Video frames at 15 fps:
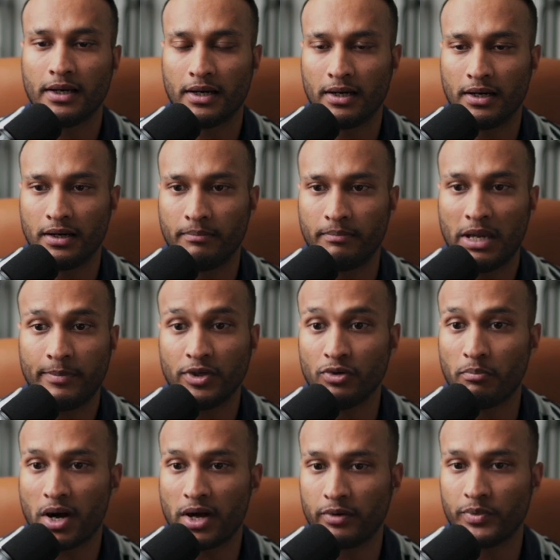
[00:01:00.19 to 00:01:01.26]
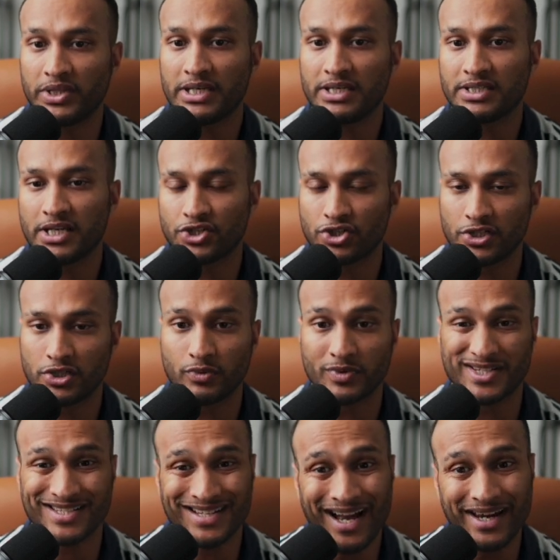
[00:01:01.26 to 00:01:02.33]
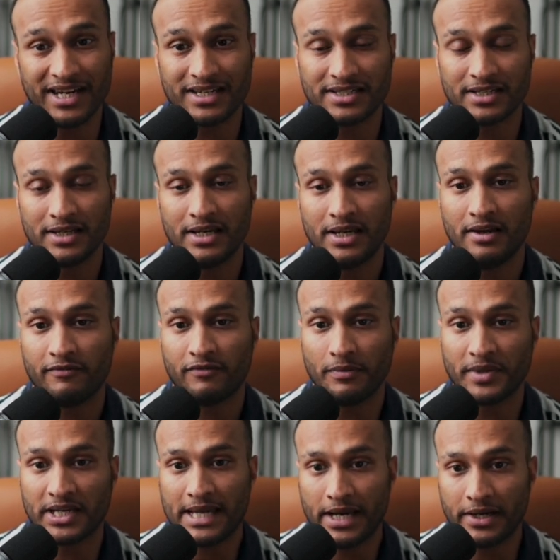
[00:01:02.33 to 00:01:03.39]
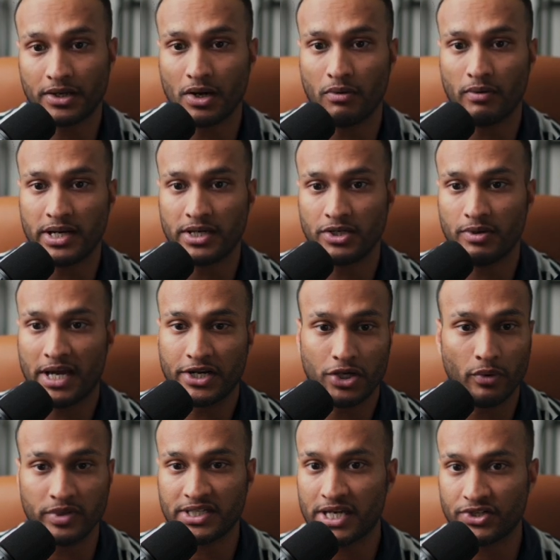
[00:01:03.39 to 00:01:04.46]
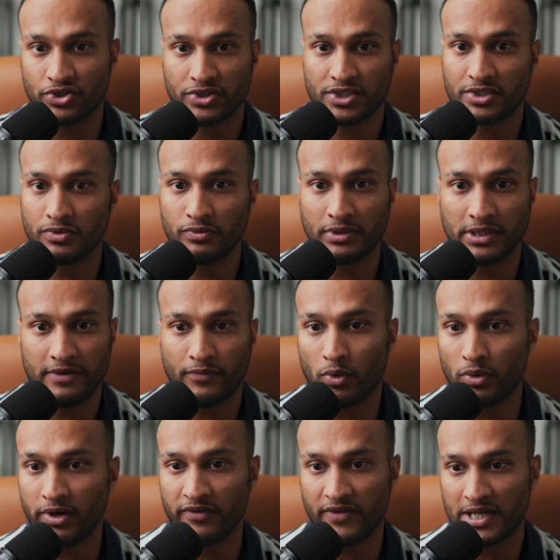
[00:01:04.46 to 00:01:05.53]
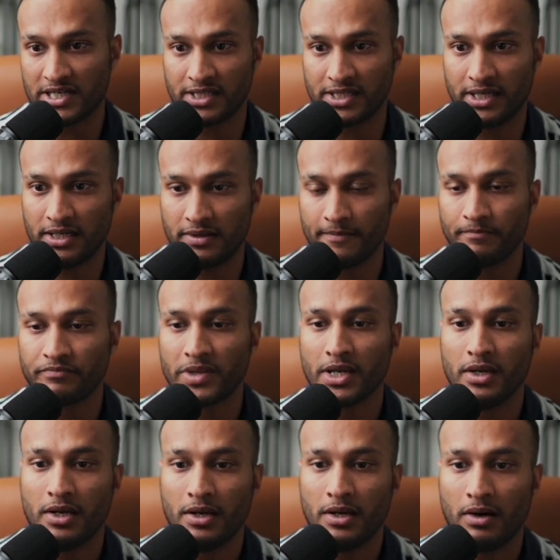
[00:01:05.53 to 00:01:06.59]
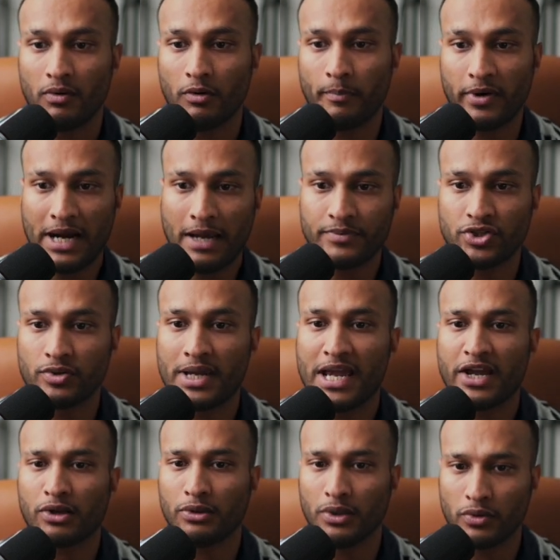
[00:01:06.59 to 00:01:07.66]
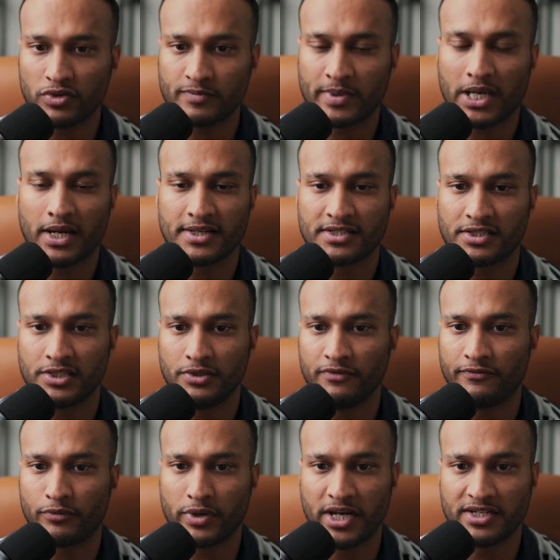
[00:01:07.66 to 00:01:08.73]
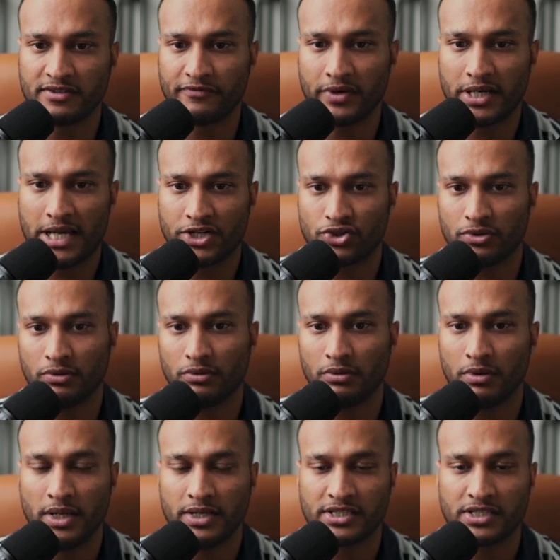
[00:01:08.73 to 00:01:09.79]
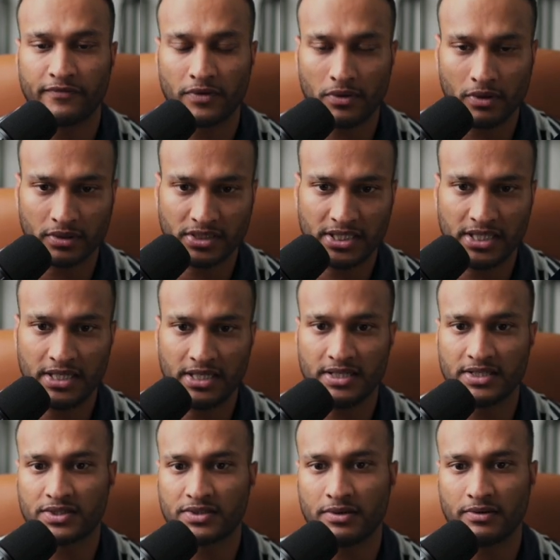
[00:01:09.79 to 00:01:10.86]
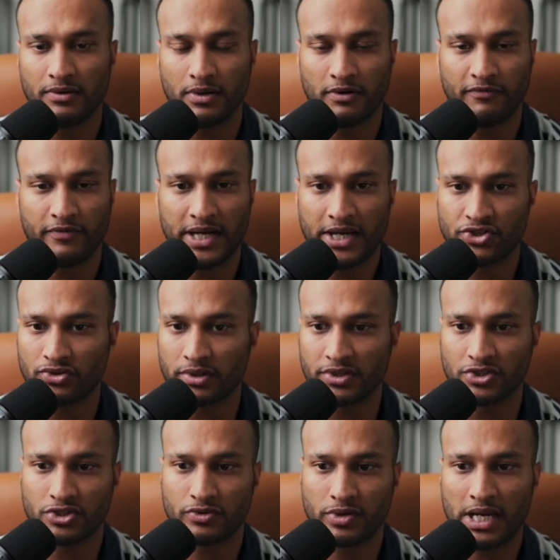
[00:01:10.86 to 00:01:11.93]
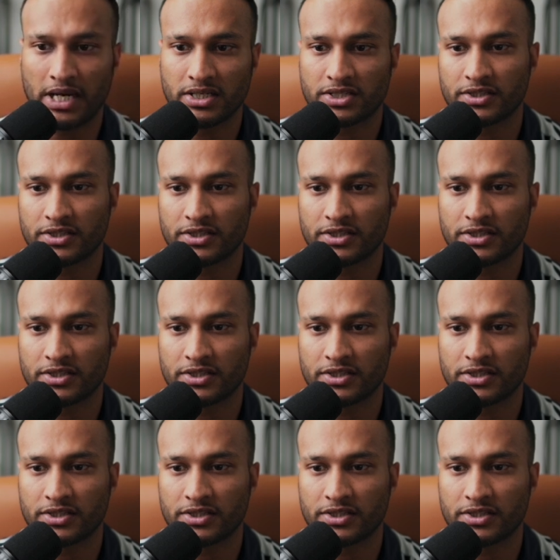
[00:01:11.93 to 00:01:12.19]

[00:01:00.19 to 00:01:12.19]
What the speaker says: Maybe you bought it with the intention to assign it from the get-go and you had no intentions to live or invest in it. Or perhaps you can't close because you've run into financial difficulties, financial constraints.